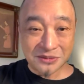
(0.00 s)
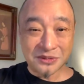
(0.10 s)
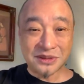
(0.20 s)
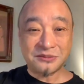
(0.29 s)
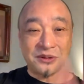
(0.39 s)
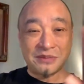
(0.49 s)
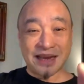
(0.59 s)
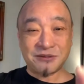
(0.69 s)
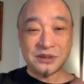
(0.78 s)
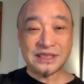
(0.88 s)

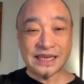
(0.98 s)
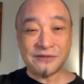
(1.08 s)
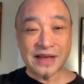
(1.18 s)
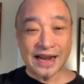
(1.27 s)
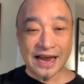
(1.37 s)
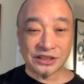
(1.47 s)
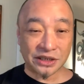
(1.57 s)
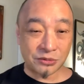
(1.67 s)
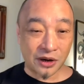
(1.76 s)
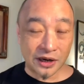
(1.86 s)
We'll see if that actually
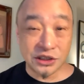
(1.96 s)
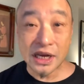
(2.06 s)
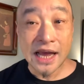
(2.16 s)
works.